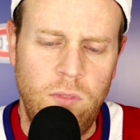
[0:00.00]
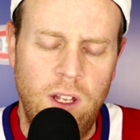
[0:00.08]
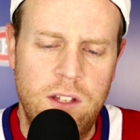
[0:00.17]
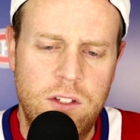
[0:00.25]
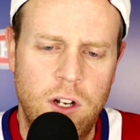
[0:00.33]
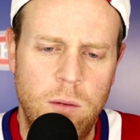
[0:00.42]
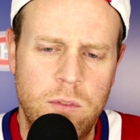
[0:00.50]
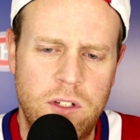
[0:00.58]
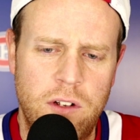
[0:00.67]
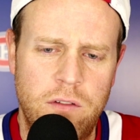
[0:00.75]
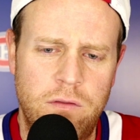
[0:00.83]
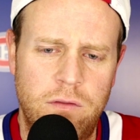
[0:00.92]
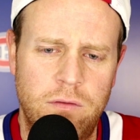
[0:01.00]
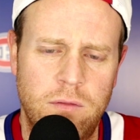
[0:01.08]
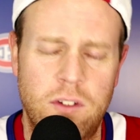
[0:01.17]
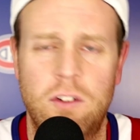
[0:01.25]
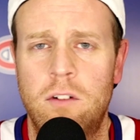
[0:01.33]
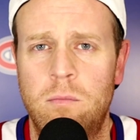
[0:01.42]
in terms of
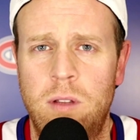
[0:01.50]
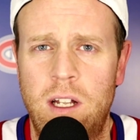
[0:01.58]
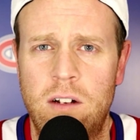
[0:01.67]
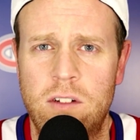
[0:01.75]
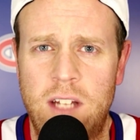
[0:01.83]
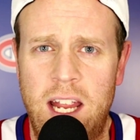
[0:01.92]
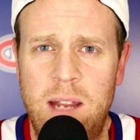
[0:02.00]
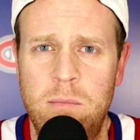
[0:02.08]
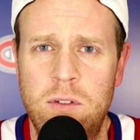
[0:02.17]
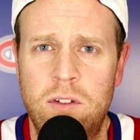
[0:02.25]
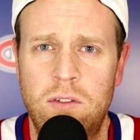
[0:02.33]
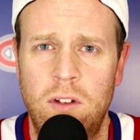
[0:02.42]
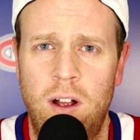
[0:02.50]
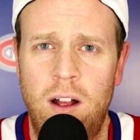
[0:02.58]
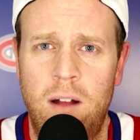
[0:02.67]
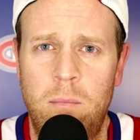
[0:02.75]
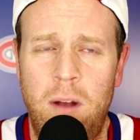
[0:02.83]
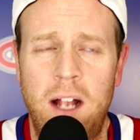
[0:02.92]
certain players' games,
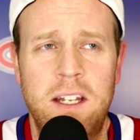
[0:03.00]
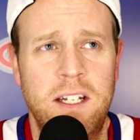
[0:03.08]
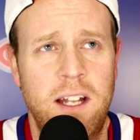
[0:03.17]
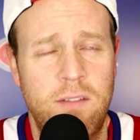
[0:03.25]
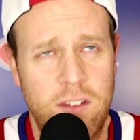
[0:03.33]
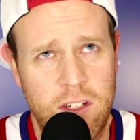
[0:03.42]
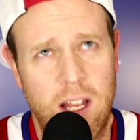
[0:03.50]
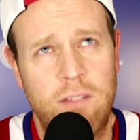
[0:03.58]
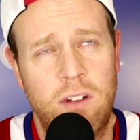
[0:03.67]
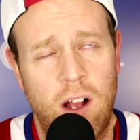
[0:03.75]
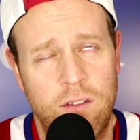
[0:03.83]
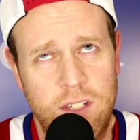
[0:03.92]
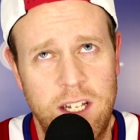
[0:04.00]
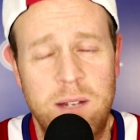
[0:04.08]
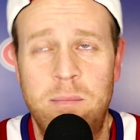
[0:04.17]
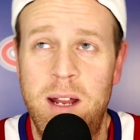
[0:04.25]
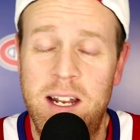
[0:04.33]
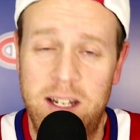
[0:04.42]
I did have the Slavkovsky
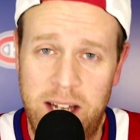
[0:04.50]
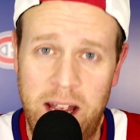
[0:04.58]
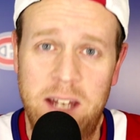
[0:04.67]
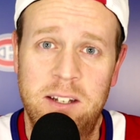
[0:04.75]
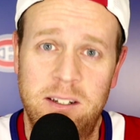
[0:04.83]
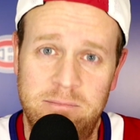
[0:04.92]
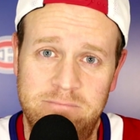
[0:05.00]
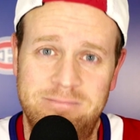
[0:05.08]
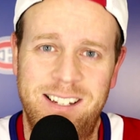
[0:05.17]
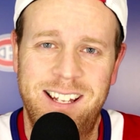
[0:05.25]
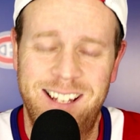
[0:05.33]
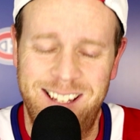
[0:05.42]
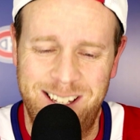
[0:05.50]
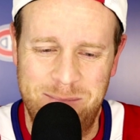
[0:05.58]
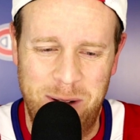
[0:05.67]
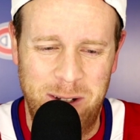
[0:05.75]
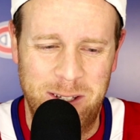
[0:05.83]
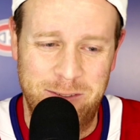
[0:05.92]
debate again
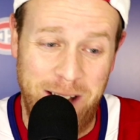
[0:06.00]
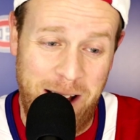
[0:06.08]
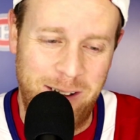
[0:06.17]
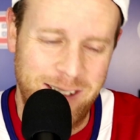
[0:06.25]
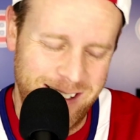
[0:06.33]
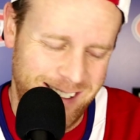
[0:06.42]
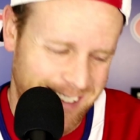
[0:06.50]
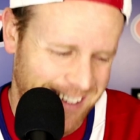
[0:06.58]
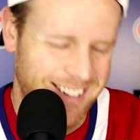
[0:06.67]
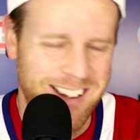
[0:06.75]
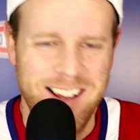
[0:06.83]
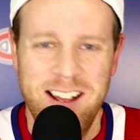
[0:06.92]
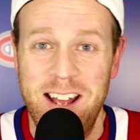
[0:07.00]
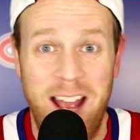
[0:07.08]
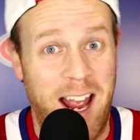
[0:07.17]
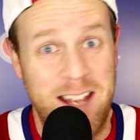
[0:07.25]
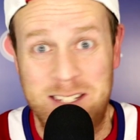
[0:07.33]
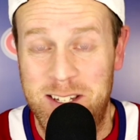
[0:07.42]
about Laval,
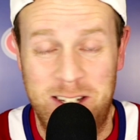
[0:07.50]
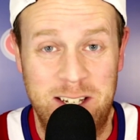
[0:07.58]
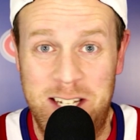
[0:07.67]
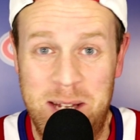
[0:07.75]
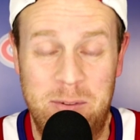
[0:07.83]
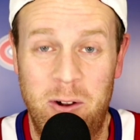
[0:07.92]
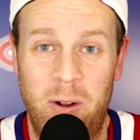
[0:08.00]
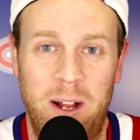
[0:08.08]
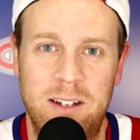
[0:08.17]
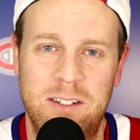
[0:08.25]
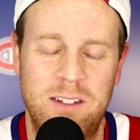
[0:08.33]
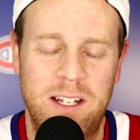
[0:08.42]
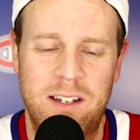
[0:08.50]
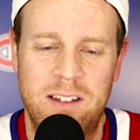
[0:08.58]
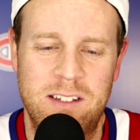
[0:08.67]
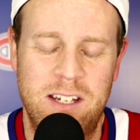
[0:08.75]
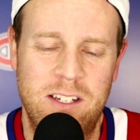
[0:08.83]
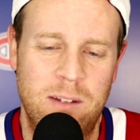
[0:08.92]
as it's going to keep going until the end of
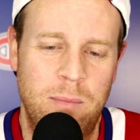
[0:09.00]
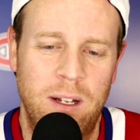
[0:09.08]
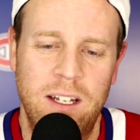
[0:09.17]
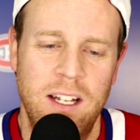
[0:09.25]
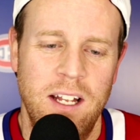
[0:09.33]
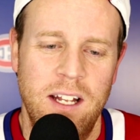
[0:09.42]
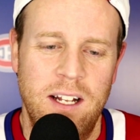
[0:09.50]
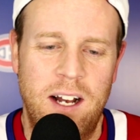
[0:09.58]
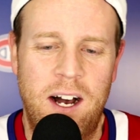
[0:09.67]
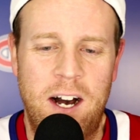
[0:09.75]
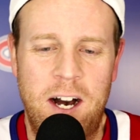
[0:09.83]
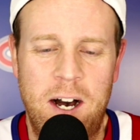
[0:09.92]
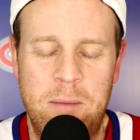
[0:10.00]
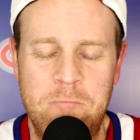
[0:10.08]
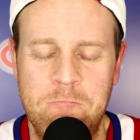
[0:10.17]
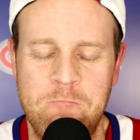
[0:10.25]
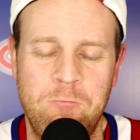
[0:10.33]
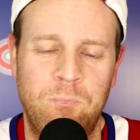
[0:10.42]
the season. But
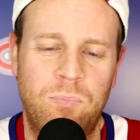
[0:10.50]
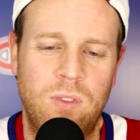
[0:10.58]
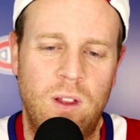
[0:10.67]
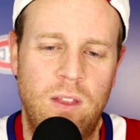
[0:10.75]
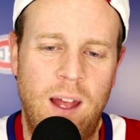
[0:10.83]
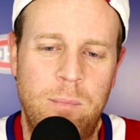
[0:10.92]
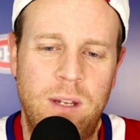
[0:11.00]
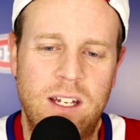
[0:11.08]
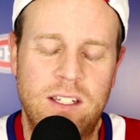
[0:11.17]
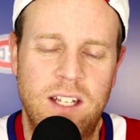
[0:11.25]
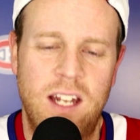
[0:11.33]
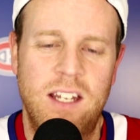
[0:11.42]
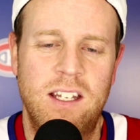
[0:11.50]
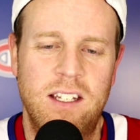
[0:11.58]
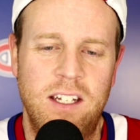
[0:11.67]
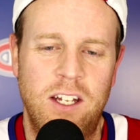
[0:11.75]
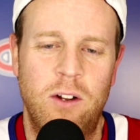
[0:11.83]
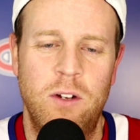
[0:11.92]
that being said,
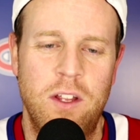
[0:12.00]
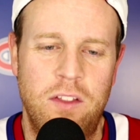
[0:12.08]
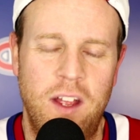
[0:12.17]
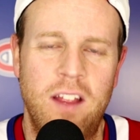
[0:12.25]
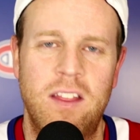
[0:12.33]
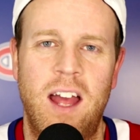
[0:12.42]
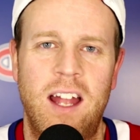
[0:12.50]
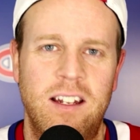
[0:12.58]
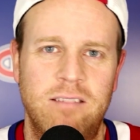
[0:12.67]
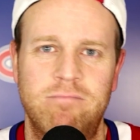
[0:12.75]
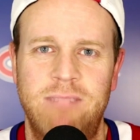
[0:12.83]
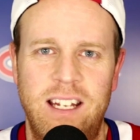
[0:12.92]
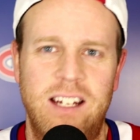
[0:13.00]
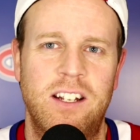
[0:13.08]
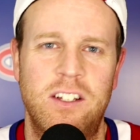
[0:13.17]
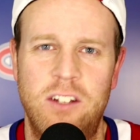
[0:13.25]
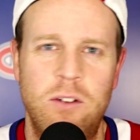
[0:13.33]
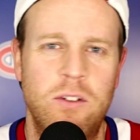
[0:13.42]
you think that he
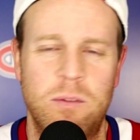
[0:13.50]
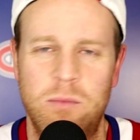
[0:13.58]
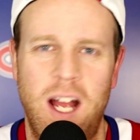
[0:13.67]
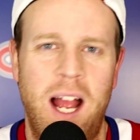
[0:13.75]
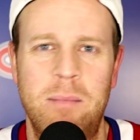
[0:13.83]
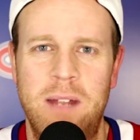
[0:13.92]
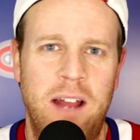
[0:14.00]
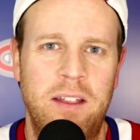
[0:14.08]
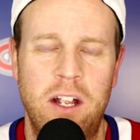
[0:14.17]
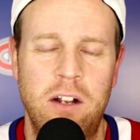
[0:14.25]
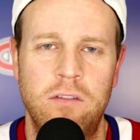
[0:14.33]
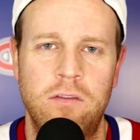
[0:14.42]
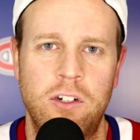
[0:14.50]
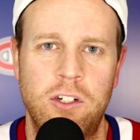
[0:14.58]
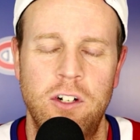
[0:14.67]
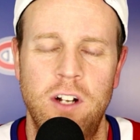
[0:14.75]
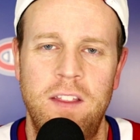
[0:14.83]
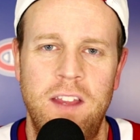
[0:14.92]
could use some time down there for
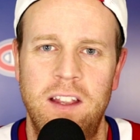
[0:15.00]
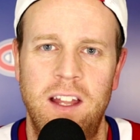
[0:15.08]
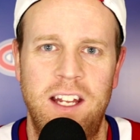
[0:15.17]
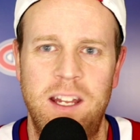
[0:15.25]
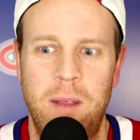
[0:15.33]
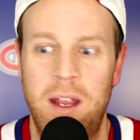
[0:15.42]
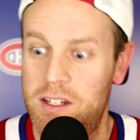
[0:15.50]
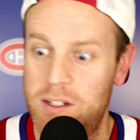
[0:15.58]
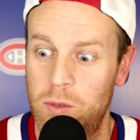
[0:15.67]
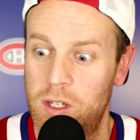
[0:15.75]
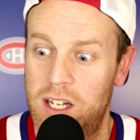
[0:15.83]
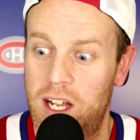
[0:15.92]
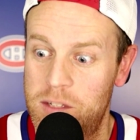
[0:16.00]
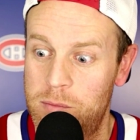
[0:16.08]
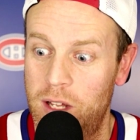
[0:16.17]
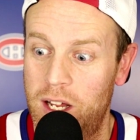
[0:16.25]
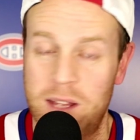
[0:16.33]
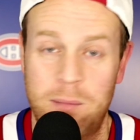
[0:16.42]
sure. And then, he makes a really nice
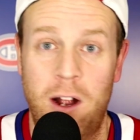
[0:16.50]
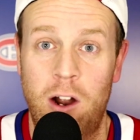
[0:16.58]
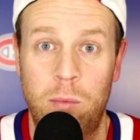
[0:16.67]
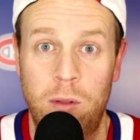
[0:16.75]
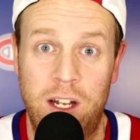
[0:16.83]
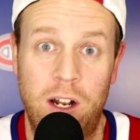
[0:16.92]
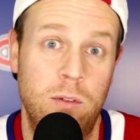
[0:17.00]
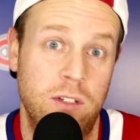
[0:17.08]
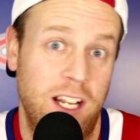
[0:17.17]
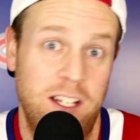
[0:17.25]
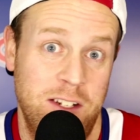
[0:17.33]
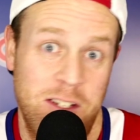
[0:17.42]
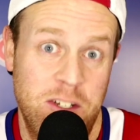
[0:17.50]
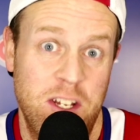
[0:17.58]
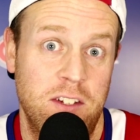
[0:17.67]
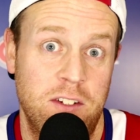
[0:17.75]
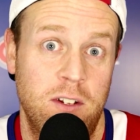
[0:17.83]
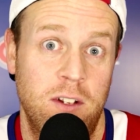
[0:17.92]
play on the power play and almost gets an
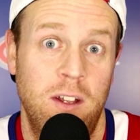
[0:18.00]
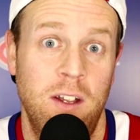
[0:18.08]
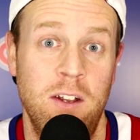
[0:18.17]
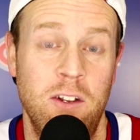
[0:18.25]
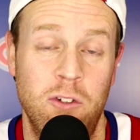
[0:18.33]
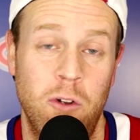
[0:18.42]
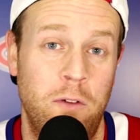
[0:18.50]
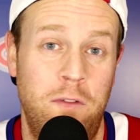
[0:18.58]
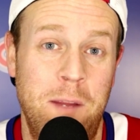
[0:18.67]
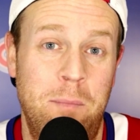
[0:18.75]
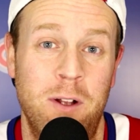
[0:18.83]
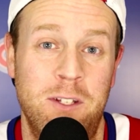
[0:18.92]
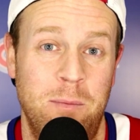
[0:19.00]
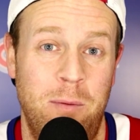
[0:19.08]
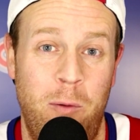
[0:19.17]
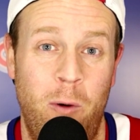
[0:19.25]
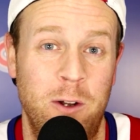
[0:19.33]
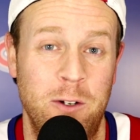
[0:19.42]
assist. So if he puts up a
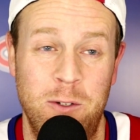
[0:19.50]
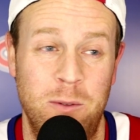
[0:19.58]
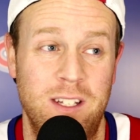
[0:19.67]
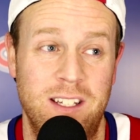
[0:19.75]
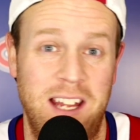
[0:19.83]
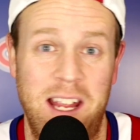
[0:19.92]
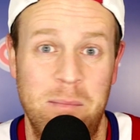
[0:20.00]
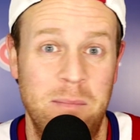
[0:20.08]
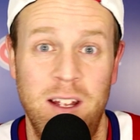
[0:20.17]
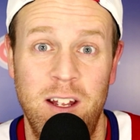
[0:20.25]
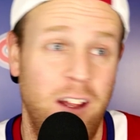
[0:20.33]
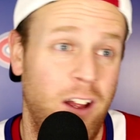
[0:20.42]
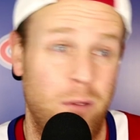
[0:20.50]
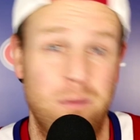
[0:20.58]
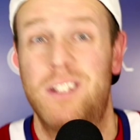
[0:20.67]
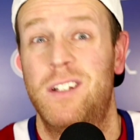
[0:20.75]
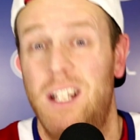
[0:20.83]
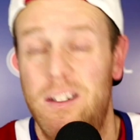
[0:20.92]
point or two in this game, we
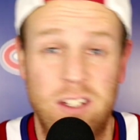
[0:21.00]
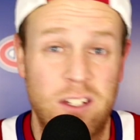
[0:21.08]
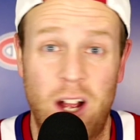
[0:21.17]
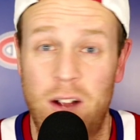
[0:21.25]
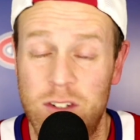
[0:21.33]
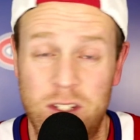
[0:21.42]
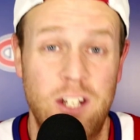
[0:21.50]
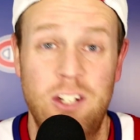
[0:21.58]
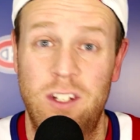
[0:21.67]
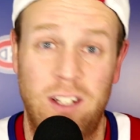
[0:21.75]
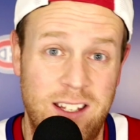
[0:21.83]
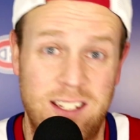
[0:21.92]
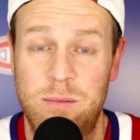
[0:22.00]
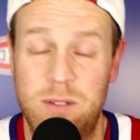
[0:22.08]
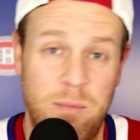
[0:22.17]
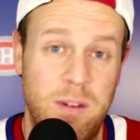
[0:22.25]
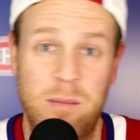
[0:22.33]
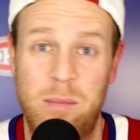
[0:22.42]
still having this conversation. That seems
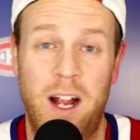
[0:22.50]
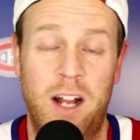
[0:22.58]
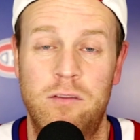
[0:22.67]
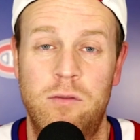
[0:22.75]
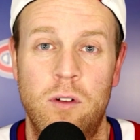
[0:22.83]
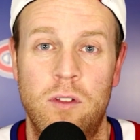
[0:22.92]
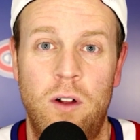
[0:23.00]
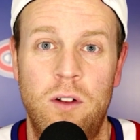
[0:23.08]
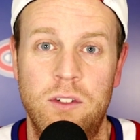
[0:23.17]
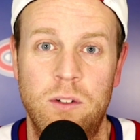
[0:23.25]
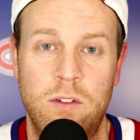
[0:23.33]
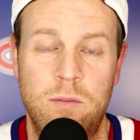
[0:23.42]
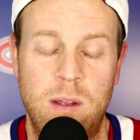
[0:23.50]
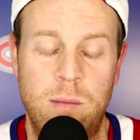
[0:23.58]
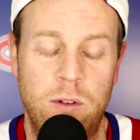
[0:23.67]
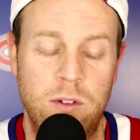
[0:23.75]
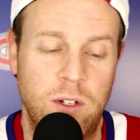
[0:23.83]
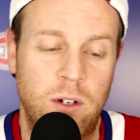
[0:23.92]
to be the back and forth also with
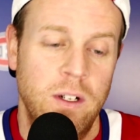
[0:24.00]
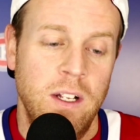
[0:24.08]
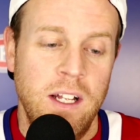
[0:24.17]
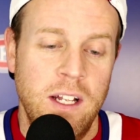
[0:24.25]
people. So,